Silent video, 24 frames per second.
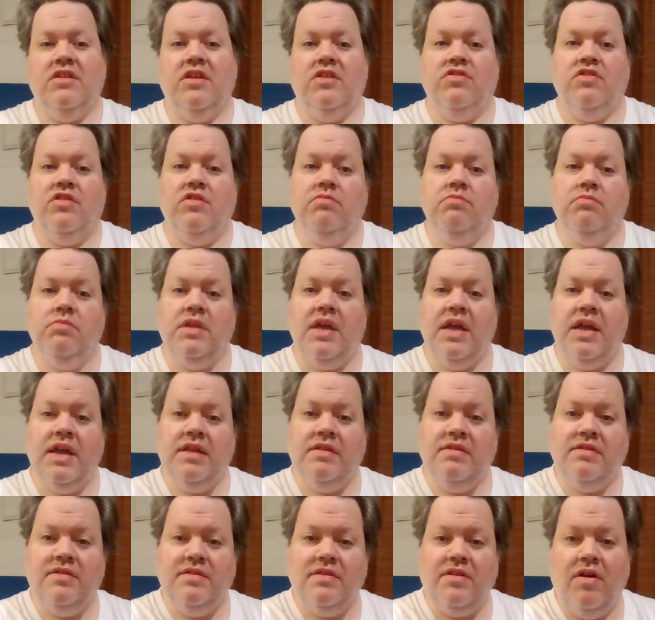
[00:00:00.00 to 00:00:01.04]
the Zoom
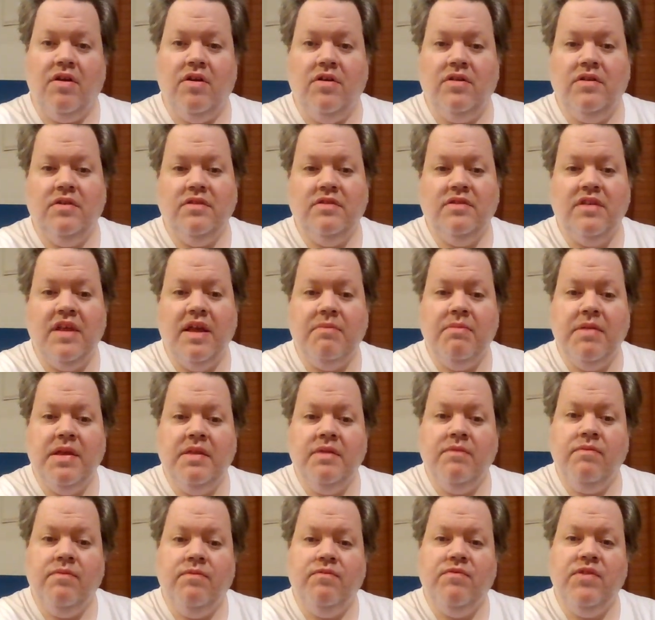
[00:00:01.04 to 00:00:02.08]
Dance
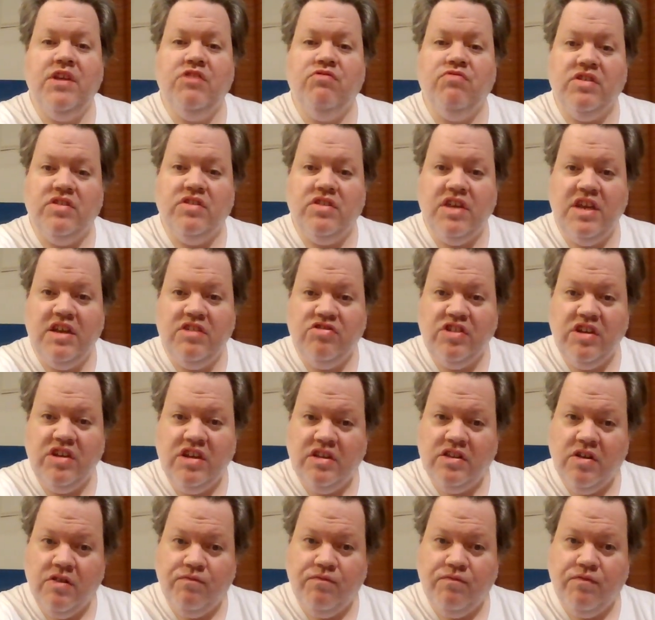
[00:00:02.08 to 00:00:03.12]
segment featuring Tishy
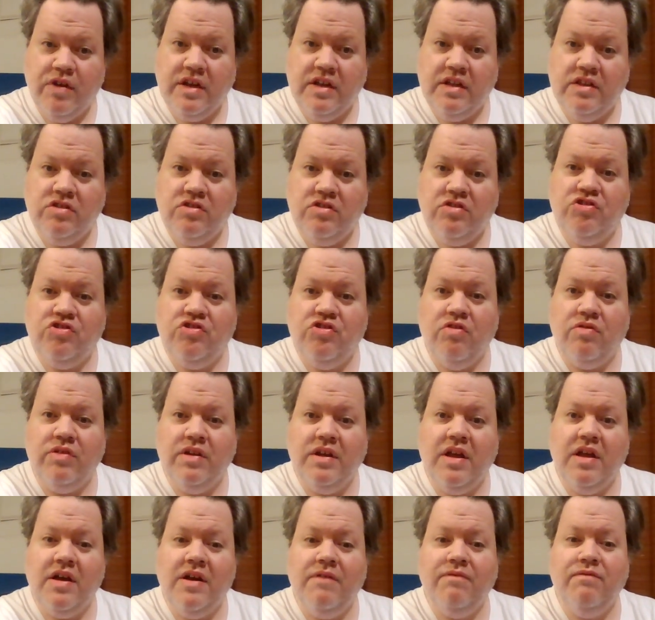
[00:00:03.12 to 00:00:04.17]
and her friends
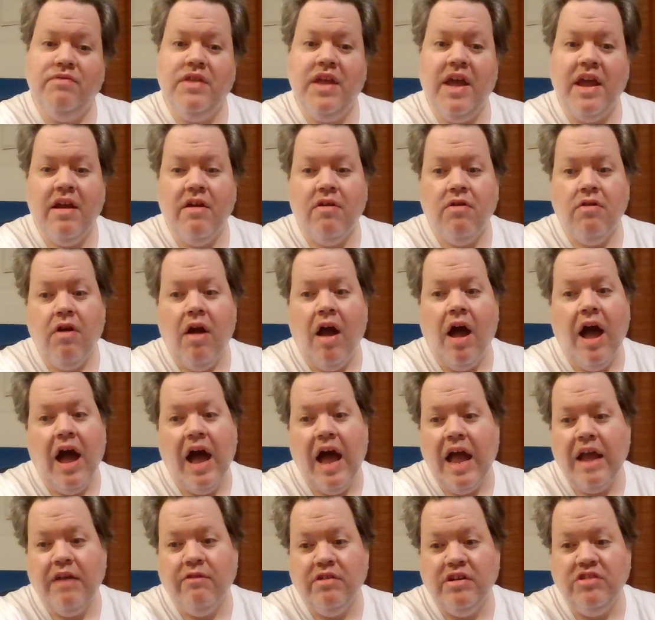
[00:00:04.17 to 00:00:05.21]
showing off their
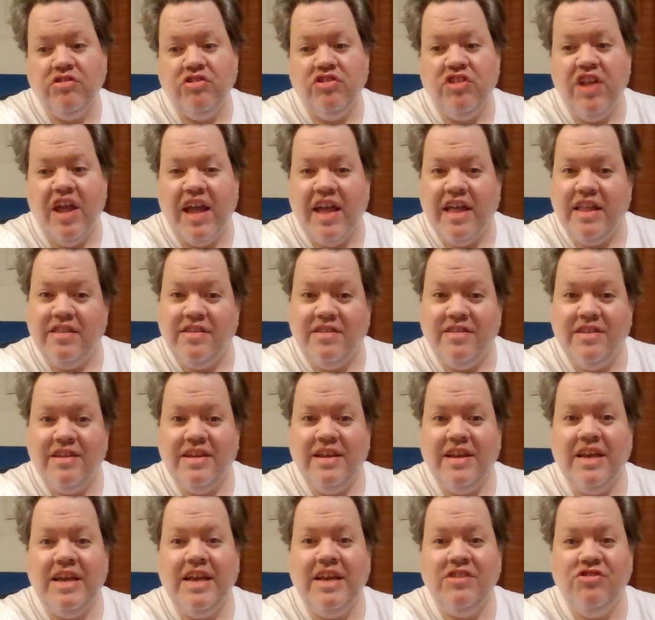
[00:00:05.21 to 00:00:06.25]
Irish dance.
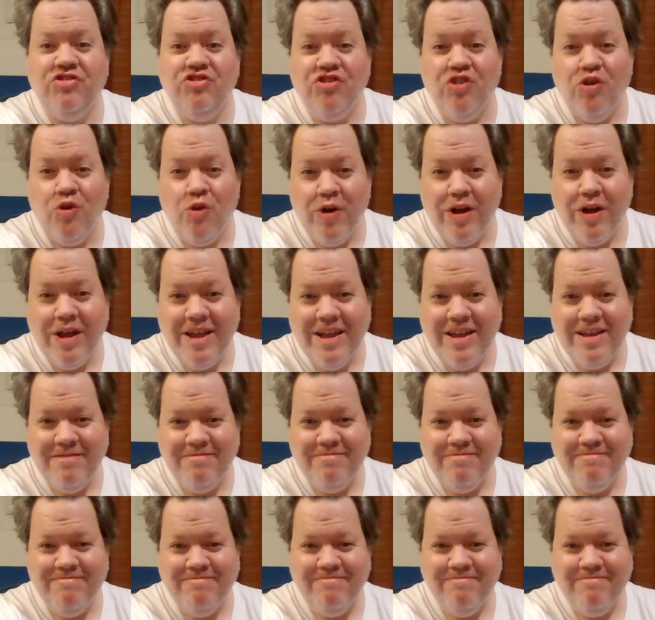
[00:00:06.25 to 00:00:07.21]
Enjoy!